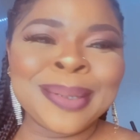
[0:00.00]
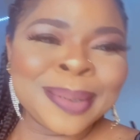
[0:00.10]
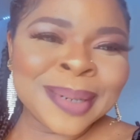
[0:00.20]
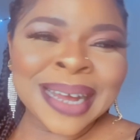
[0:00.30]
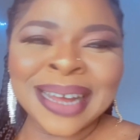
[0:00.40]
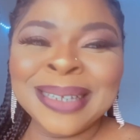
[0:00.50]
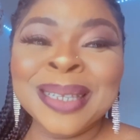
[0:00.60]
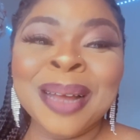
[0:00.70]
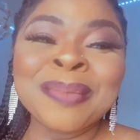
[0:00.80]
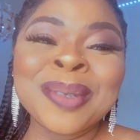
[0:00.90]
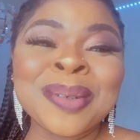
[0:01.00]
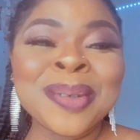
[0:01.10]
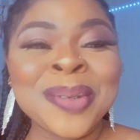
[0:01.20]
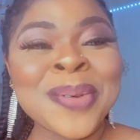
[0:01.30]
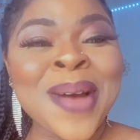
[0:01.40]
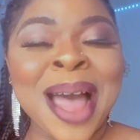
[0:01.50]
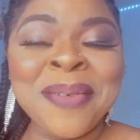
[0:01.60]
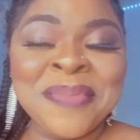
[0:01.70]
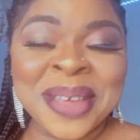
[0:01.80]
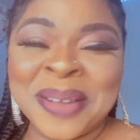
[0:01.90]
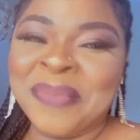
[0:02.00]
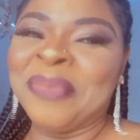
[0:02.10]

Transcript: So guys, I'm so happy.